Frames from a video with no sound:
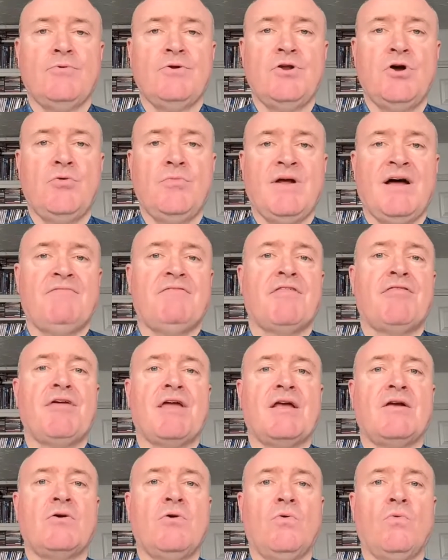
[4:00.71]
We normally have a
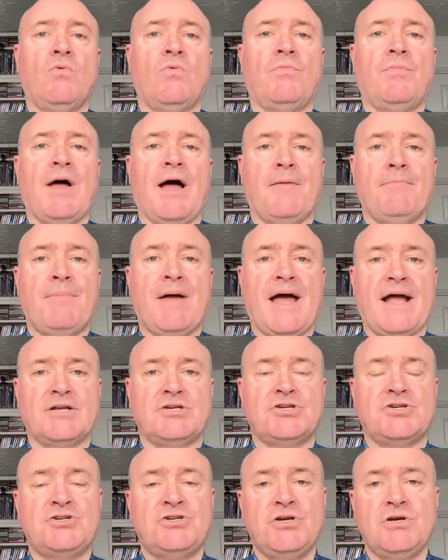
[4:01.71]
thing called
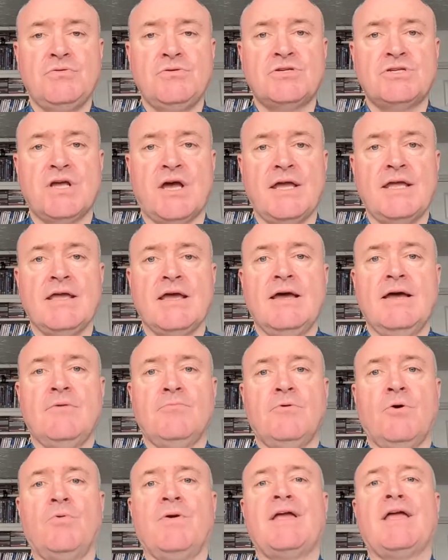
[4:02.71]
Patch Tuesday,
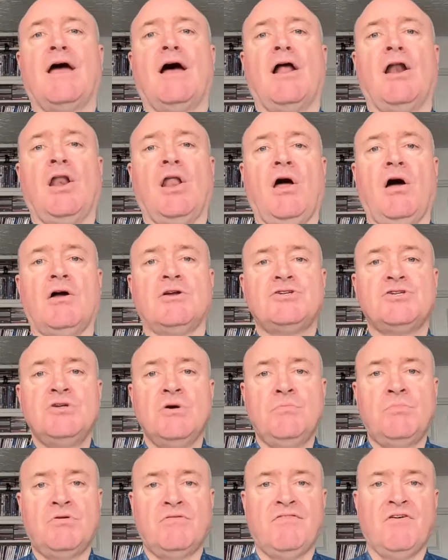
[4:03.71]
where we get a
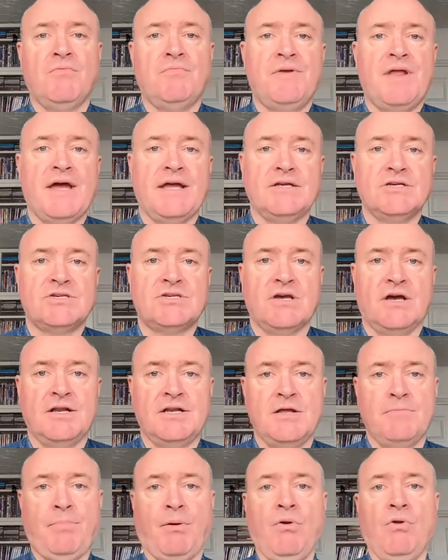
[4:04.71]
large number of updates
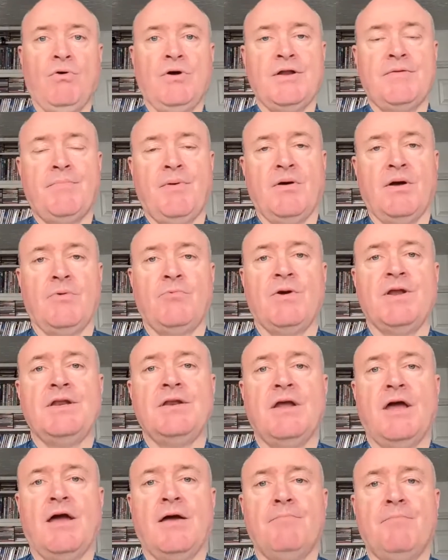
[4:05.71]
that are deployed by
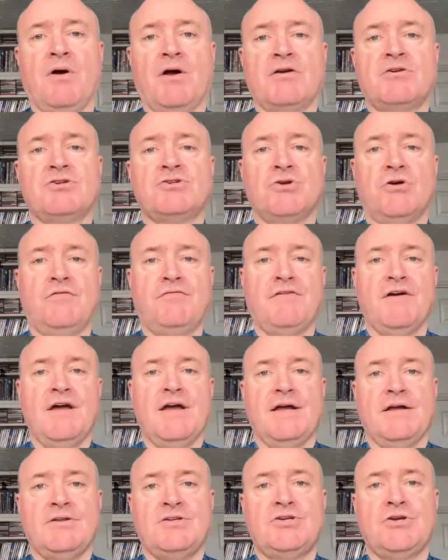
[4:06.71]
Microsoft
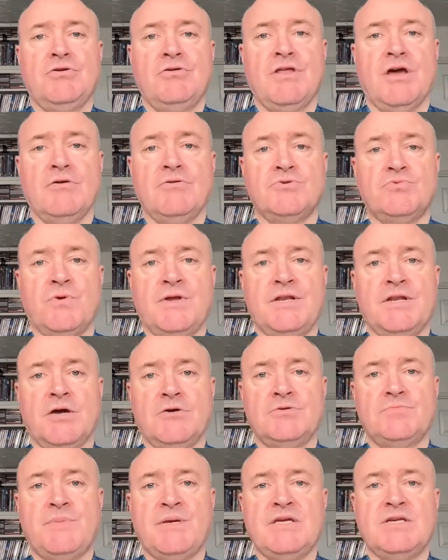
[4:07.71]
to those
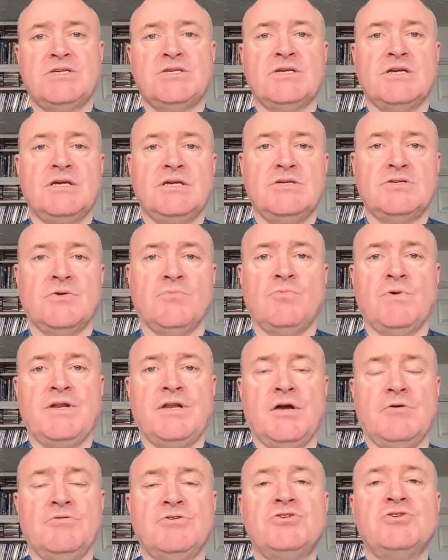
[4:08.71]
Windows PCs and
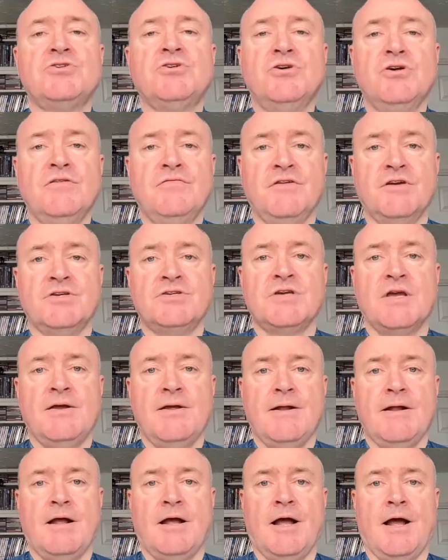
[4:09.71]
Windows
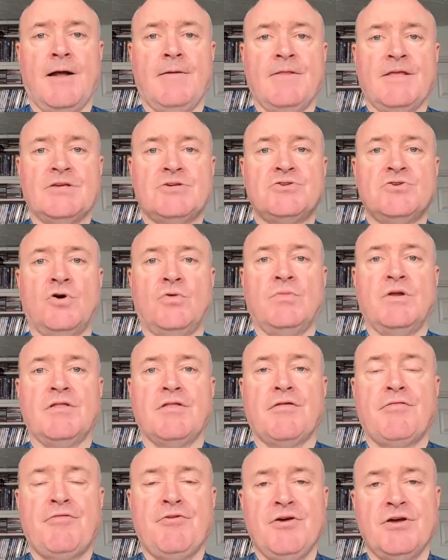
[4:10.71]
servers. And it's
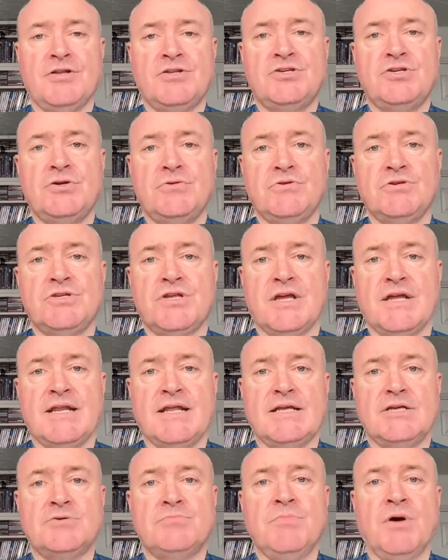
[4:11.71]
normally the third
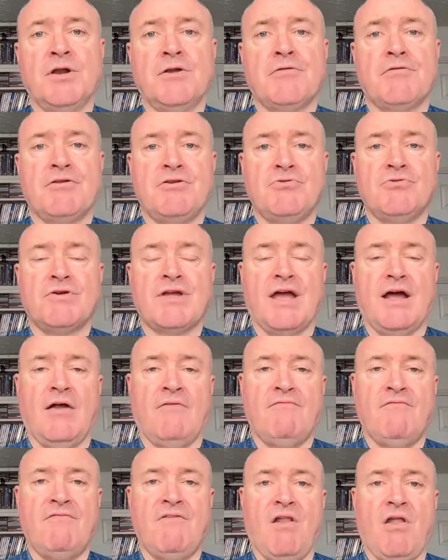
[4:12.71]
Tuesday in each month, and you'll
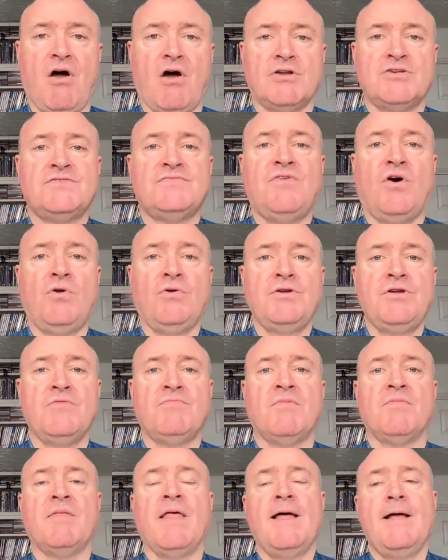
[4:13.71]
get a large
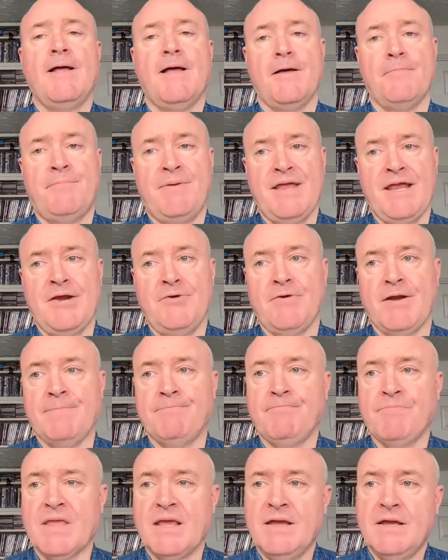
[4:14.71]
volume
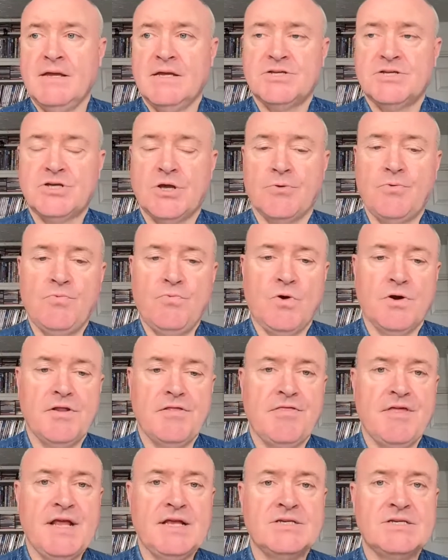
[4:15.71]
appearing. So
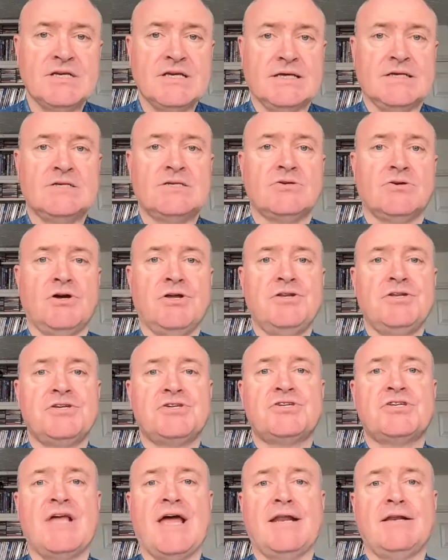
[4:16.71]
one of the things is
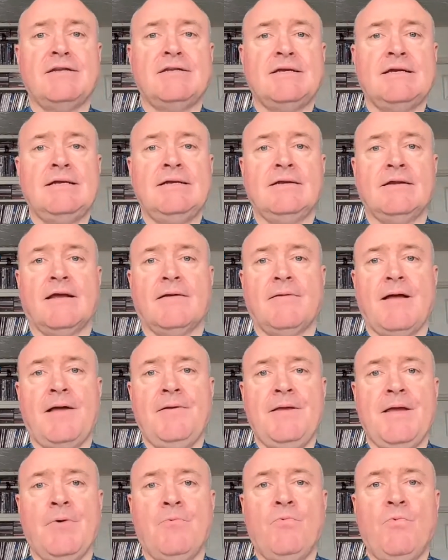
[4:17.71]
understanding,
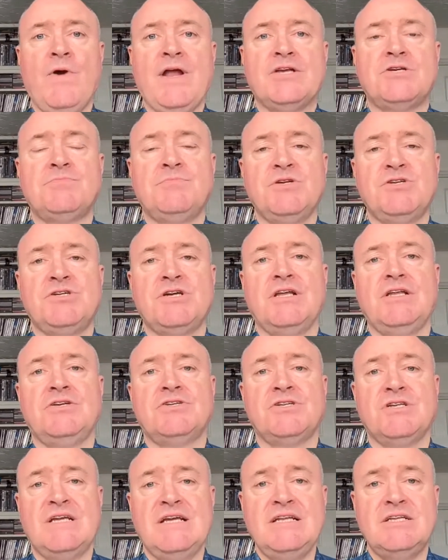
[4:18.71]
you know, which
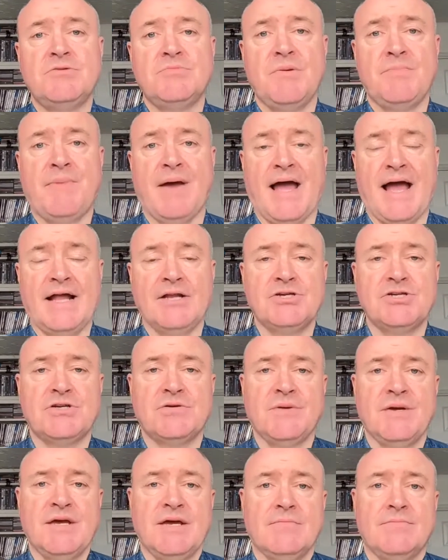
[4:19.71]
machines need to be
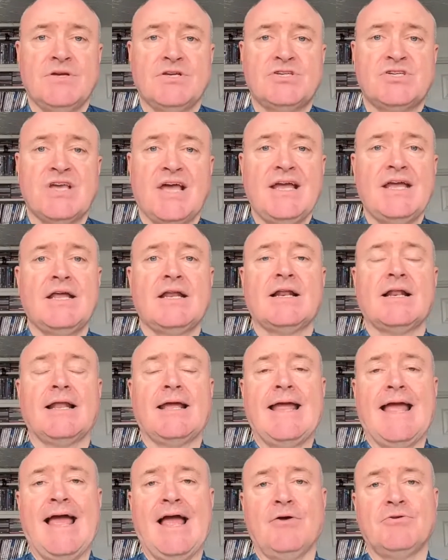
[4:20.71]
patched, but
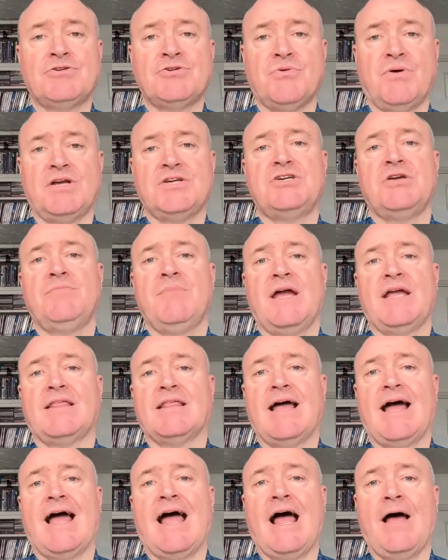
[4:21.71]
secondly, how to actually
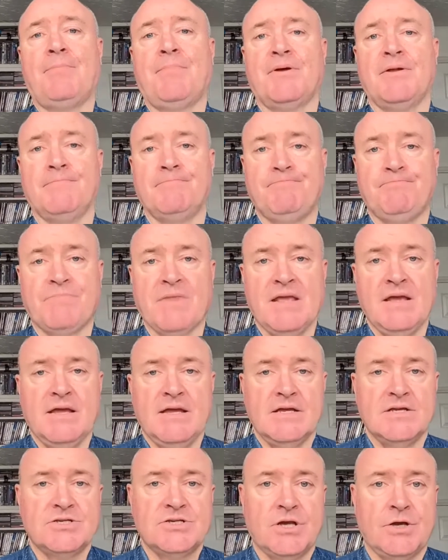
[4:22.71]
make that happen.
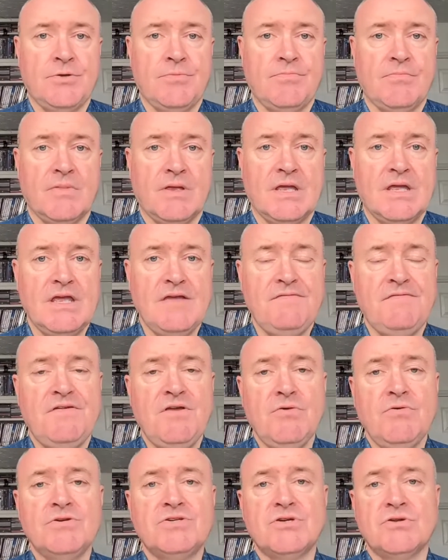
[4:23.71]
So
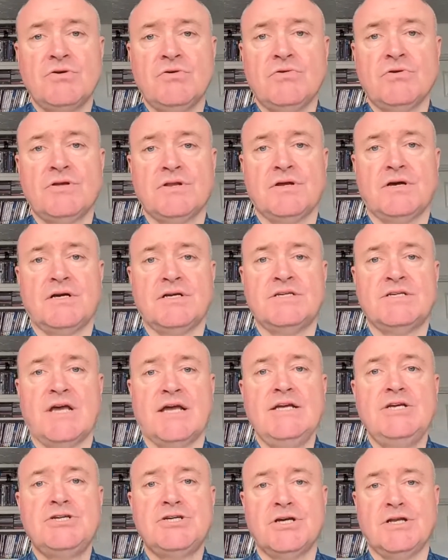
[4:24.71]
if you as an
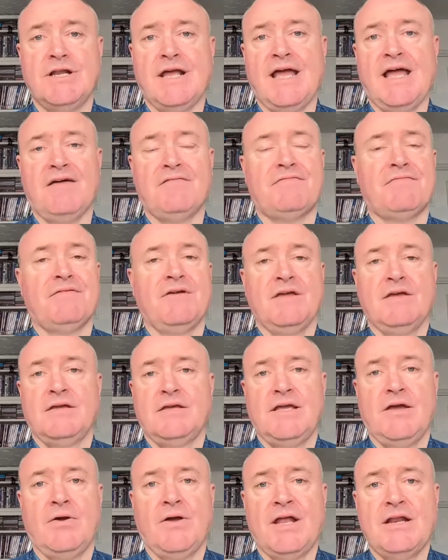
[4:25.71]
organization have,
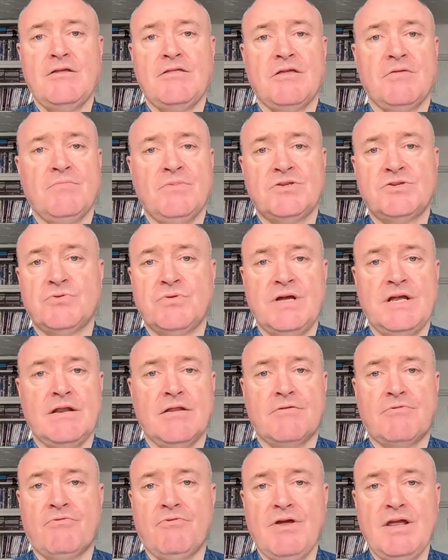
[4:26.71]
you know, anything
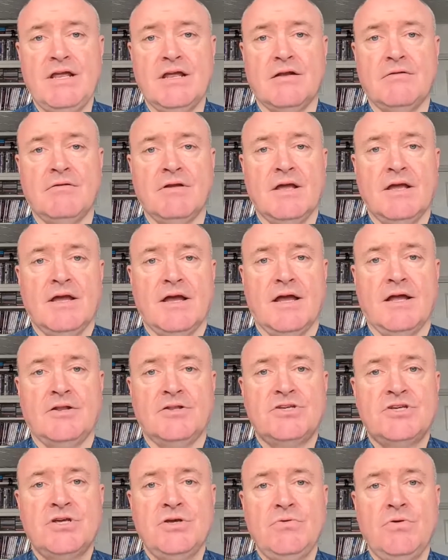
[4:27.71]
between 300
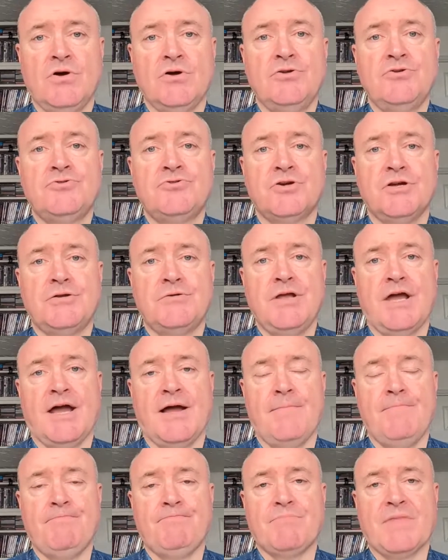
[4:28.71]
and 200
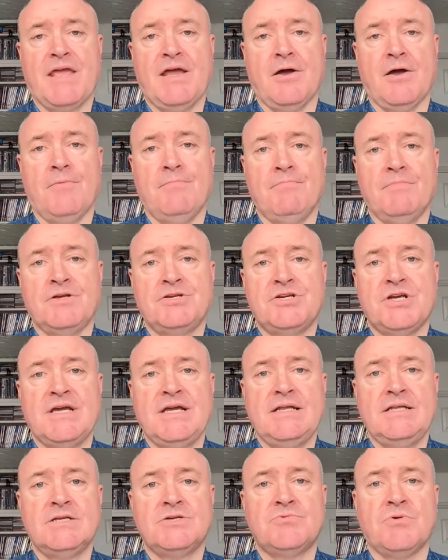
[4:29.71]
you know,
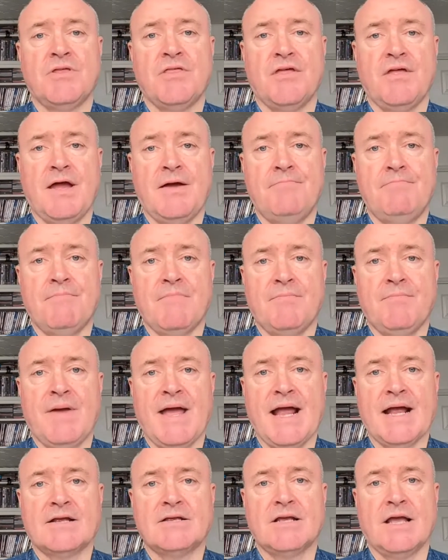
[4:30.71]
machines, whether they're
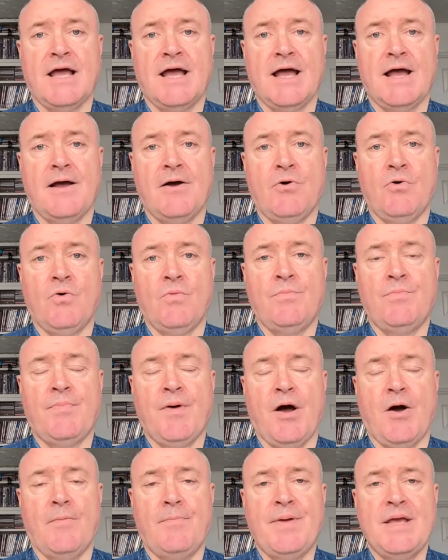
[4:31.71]
Mac or
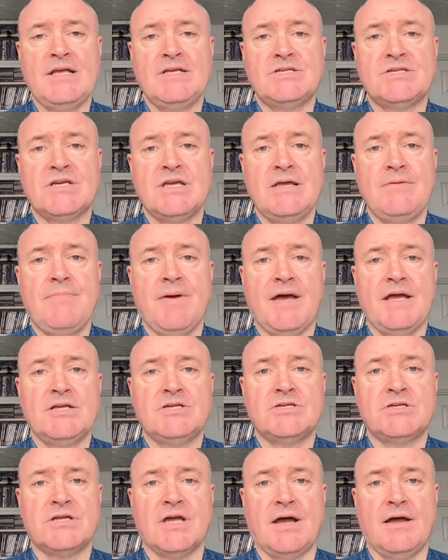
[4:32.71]
PC
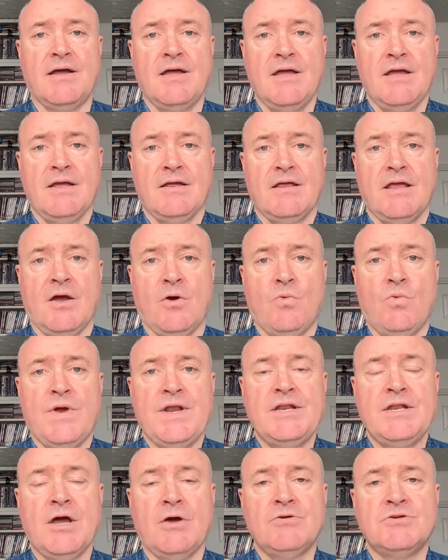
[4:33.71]
based, you know,
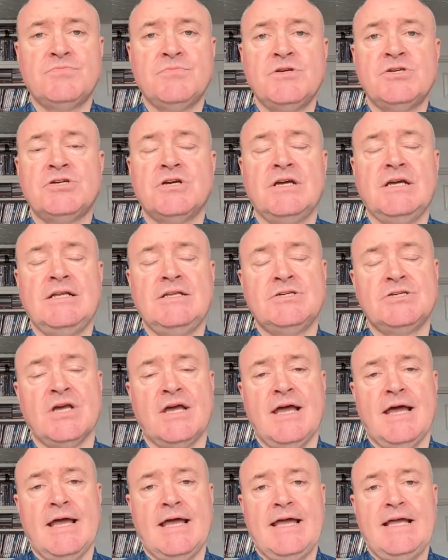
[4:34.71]
Windows
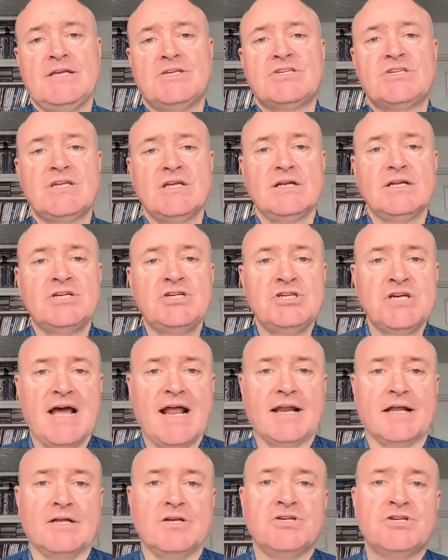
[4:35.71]
machines, it's still a
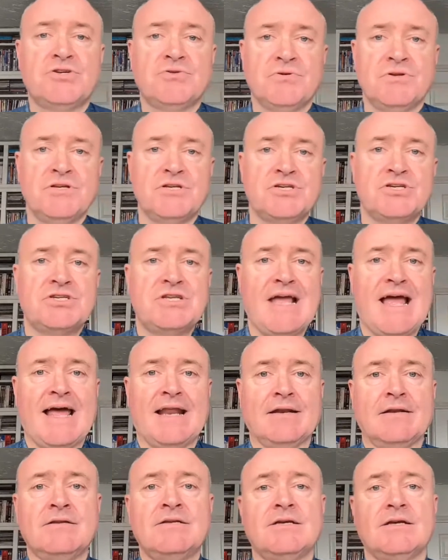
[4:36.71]
challenge to
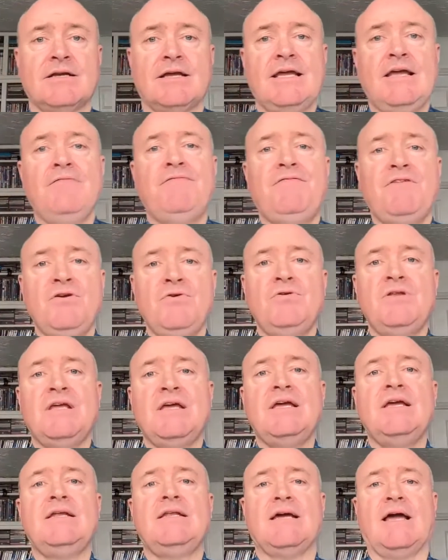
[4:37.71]
understand if you
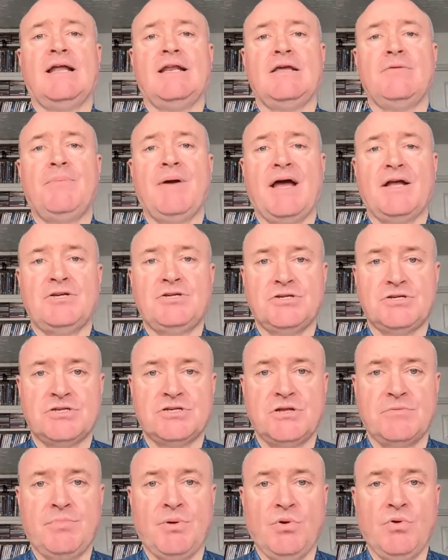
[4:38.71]
need any
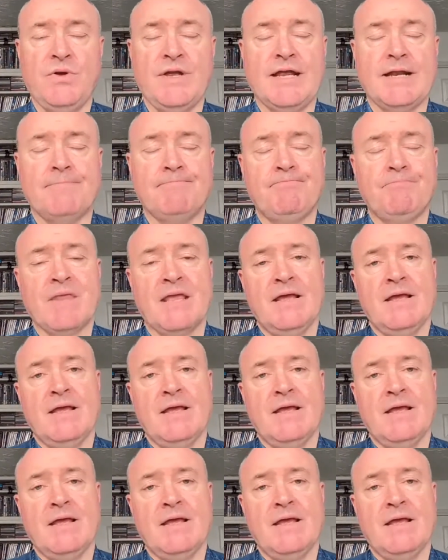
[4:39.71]
patches deploying.